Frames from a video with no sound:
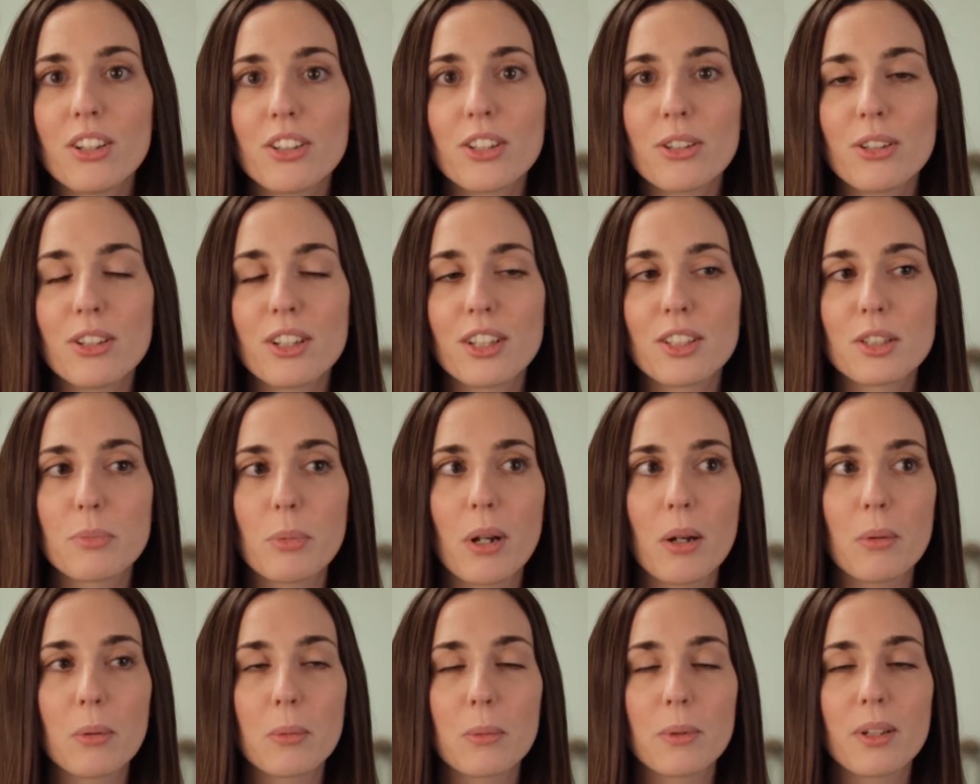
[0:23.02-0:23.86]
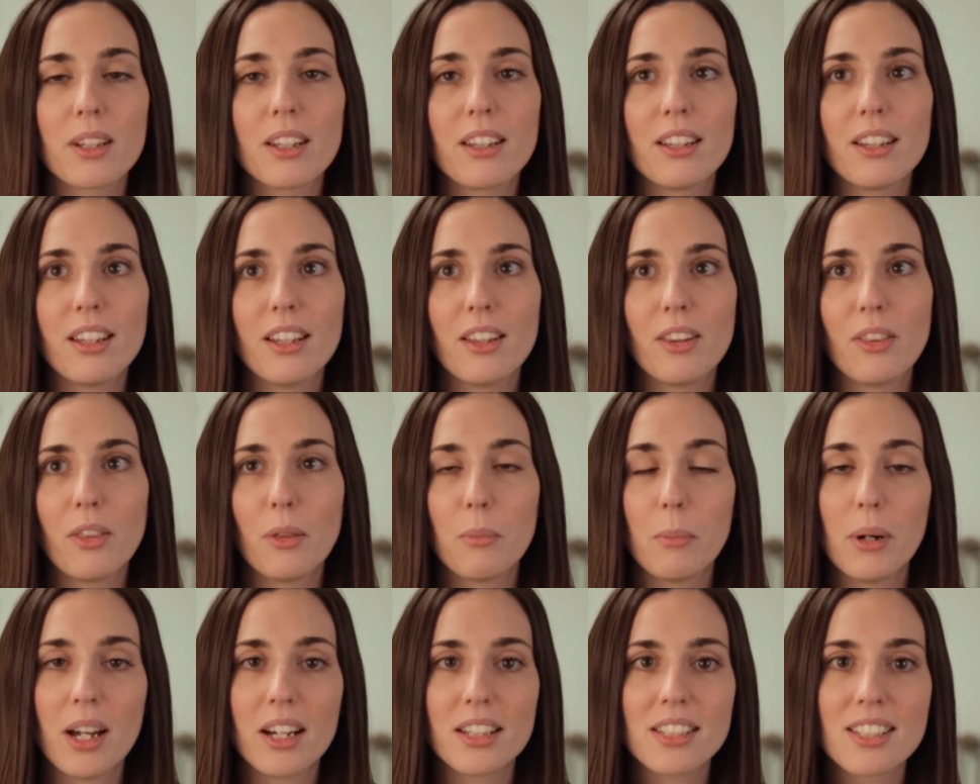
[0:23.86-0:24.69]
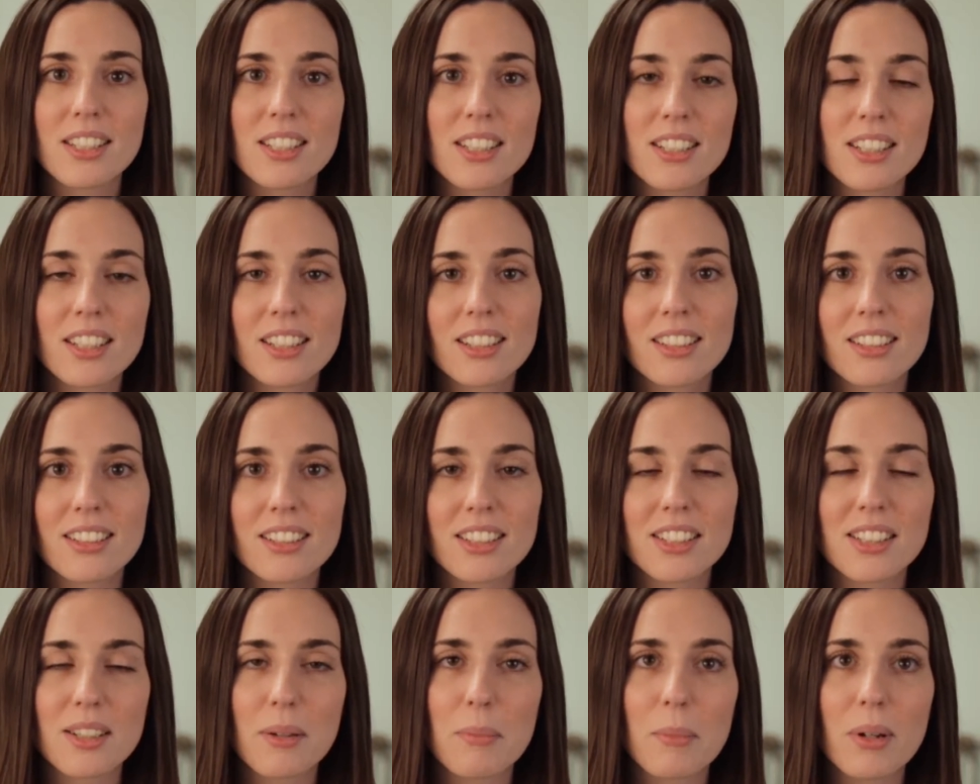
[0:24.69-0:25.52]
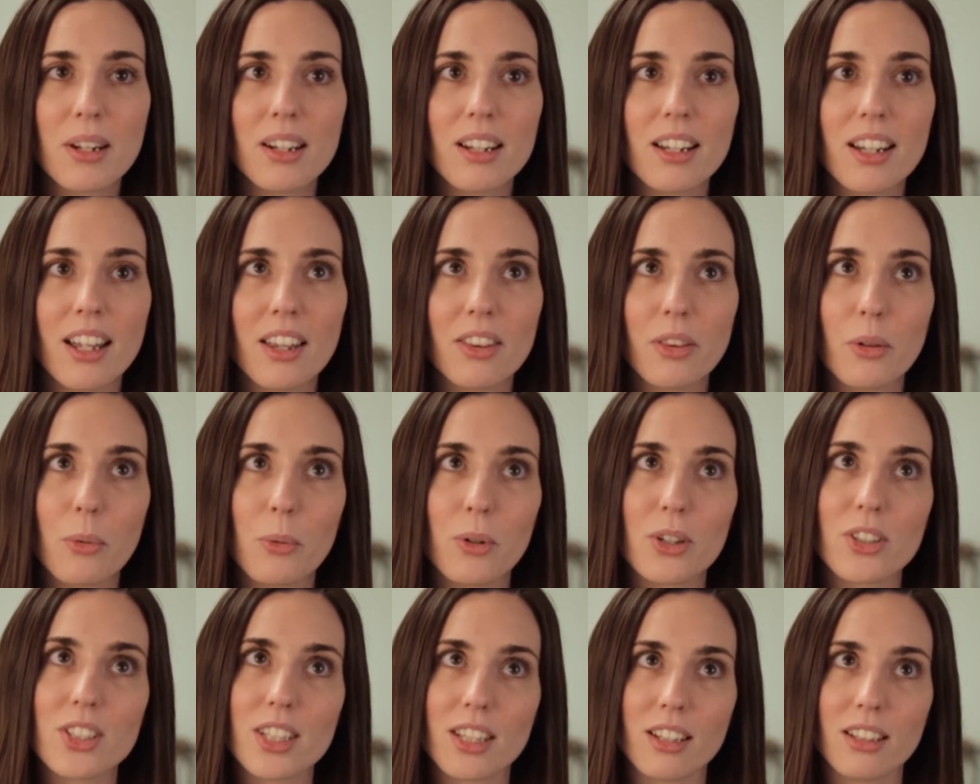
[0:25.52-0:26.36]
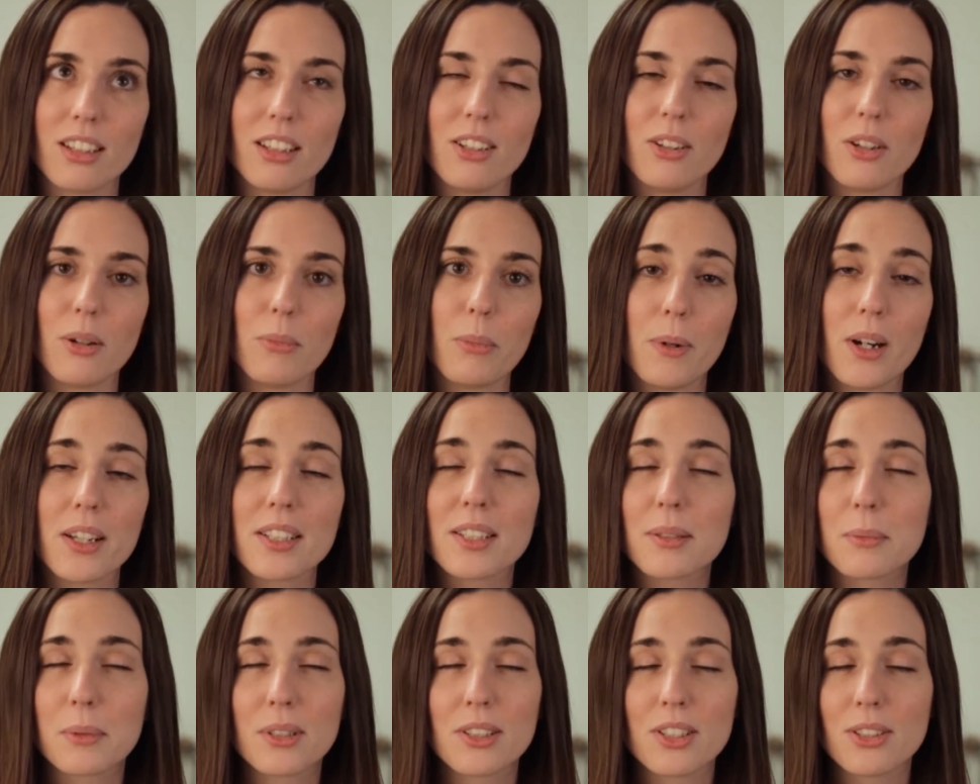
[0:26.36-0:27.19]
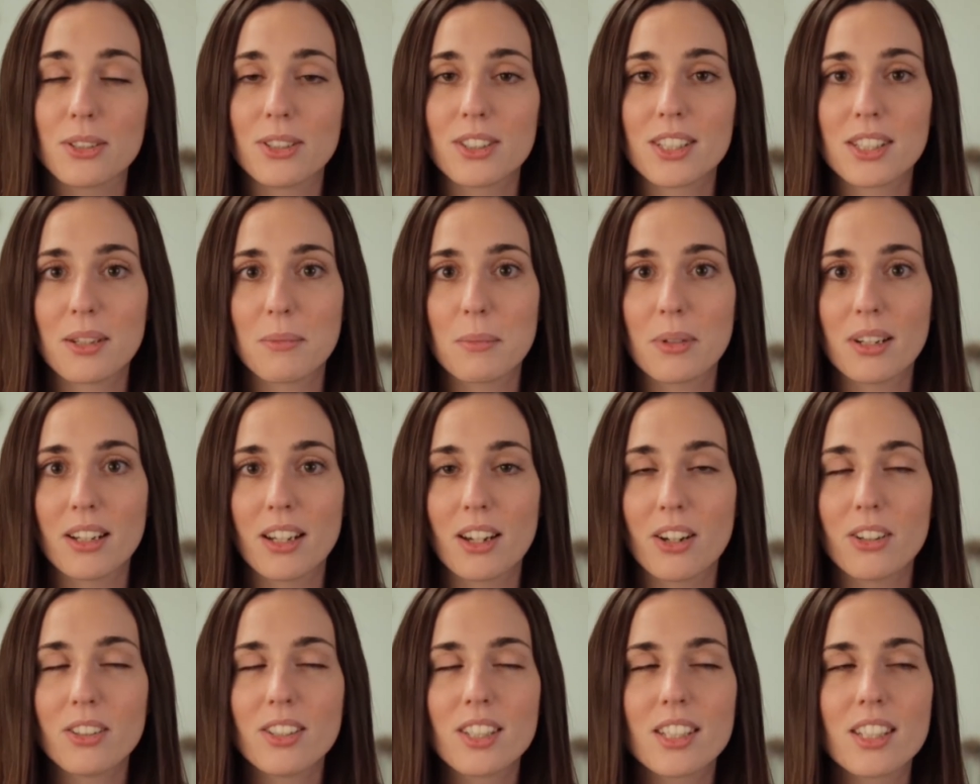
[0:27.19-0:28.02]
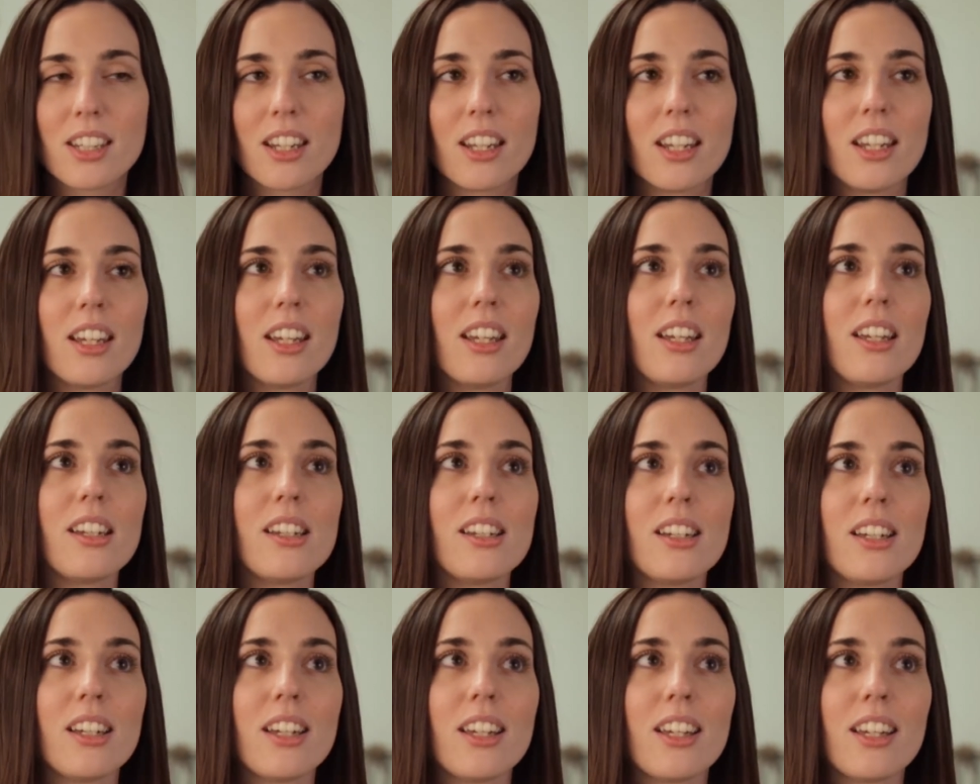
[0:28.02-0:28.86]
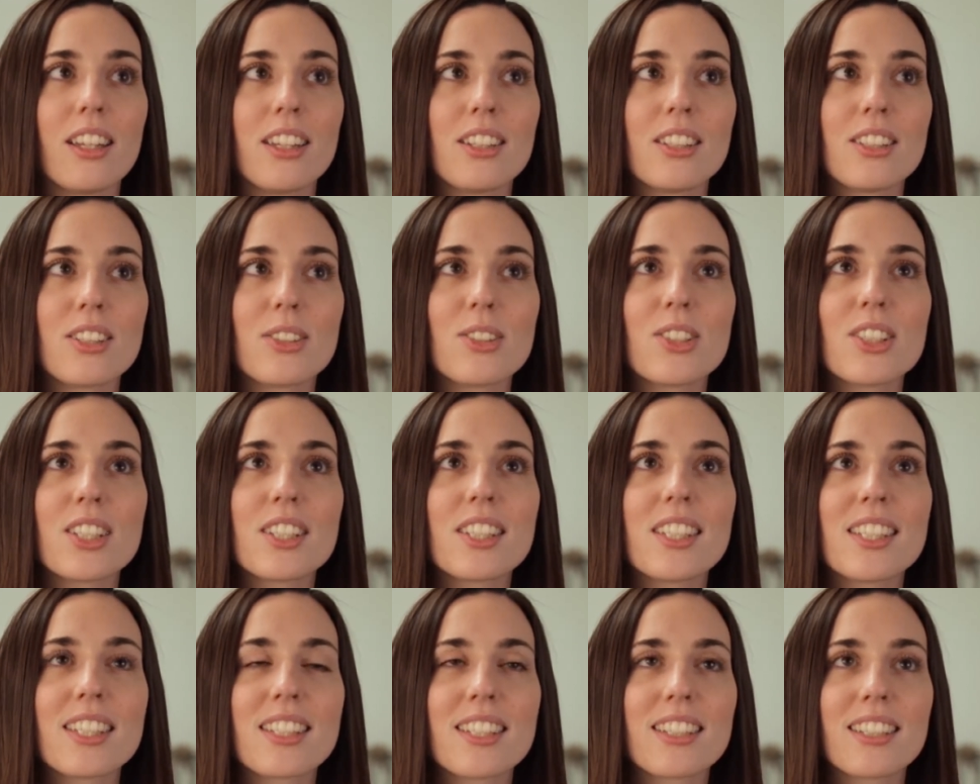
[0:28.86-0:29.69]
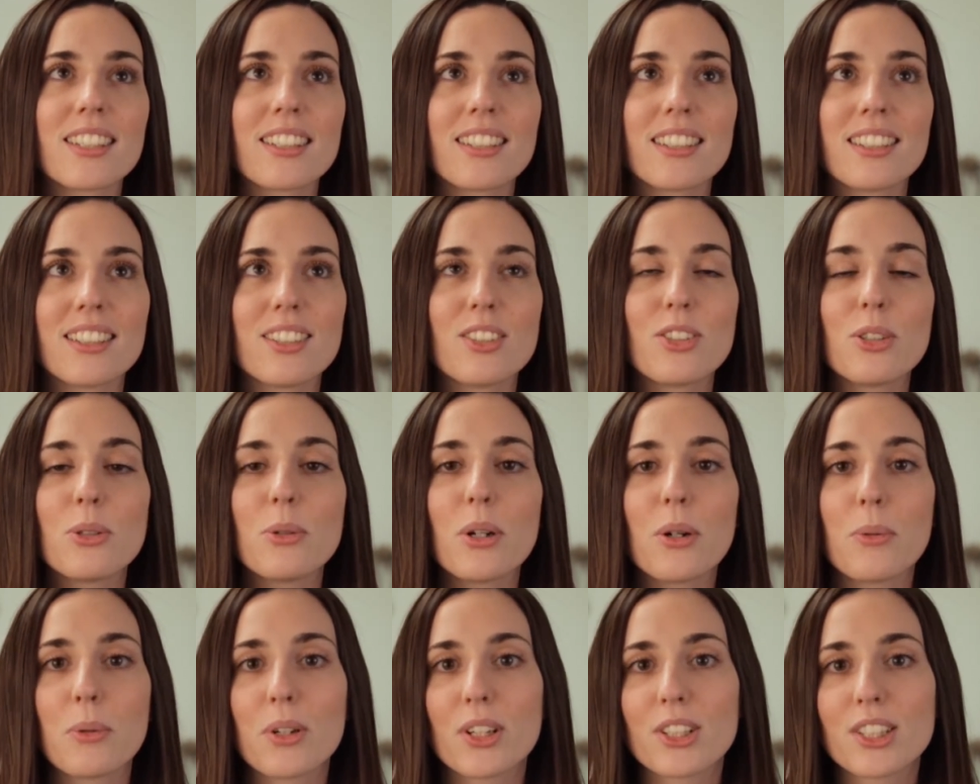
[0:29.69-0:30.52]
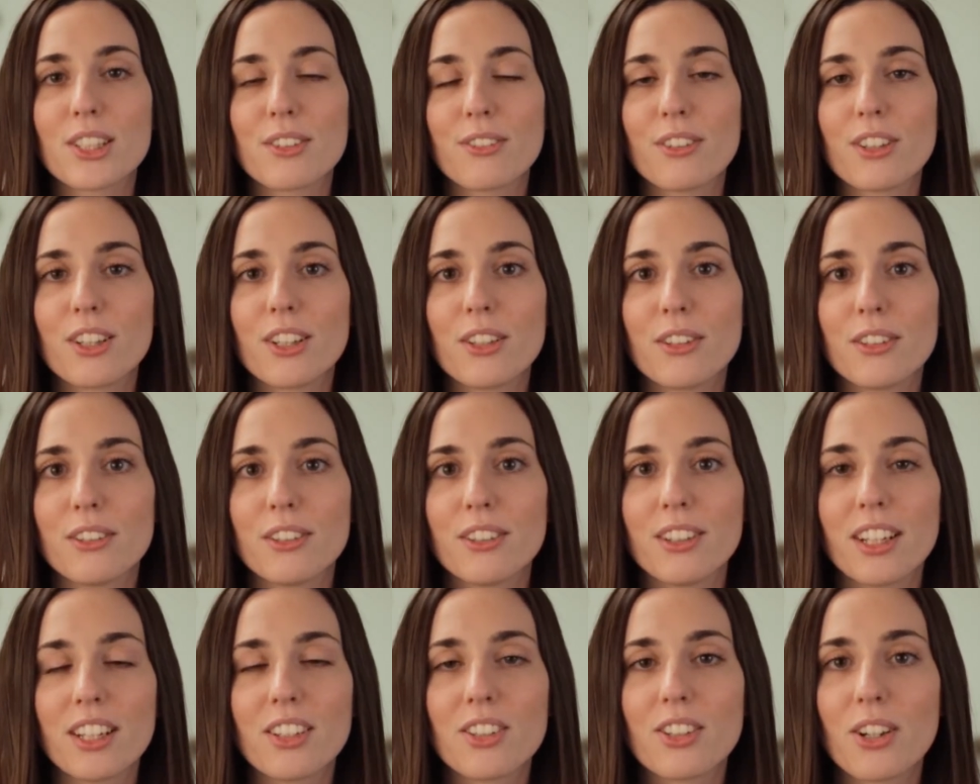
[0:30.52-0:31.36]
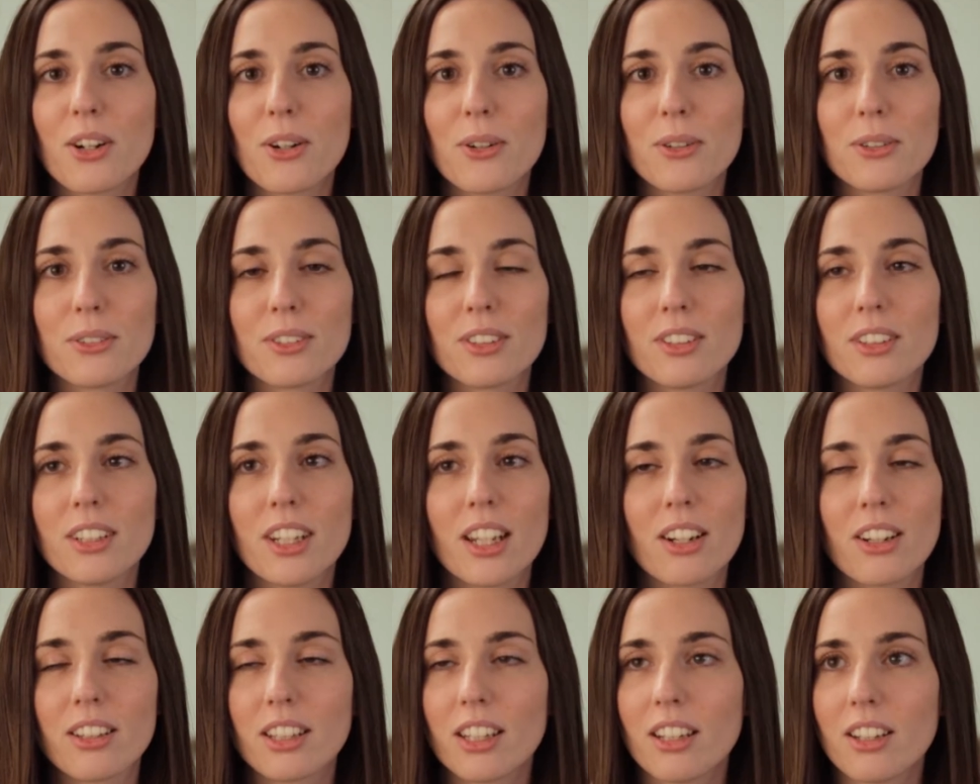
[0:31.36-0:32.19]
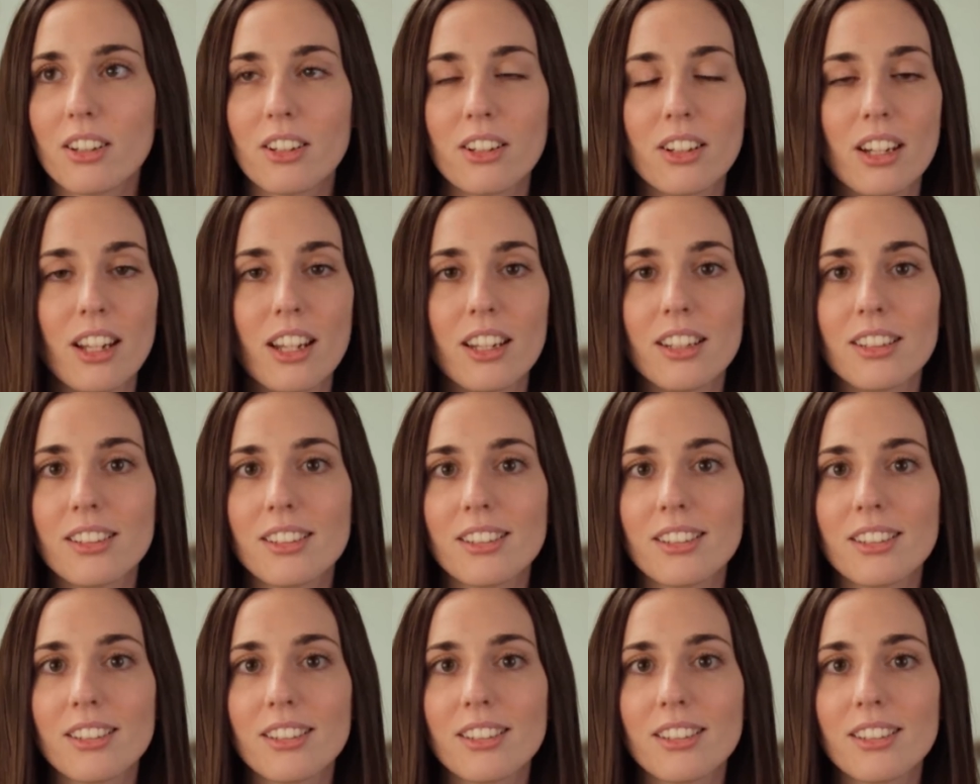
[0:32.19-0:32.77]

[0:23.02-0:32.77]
you're doing is probably the best to somebody and the worst thing that you can possibly do to somebody else. So just do what works for you and don't get on the internet